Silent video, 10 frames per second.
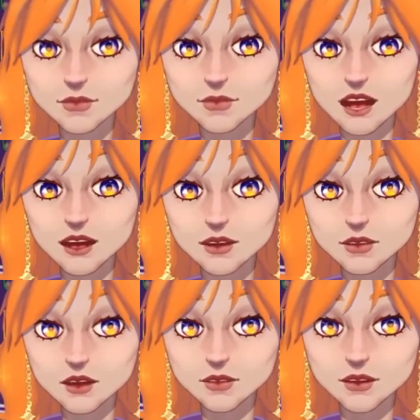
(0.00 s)

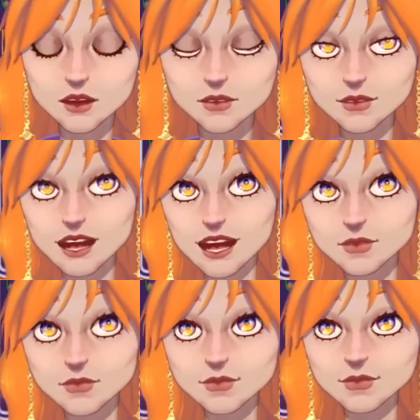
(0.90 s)
LucasArts
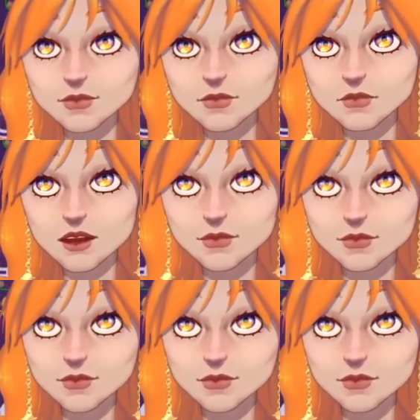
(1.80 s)
games as well.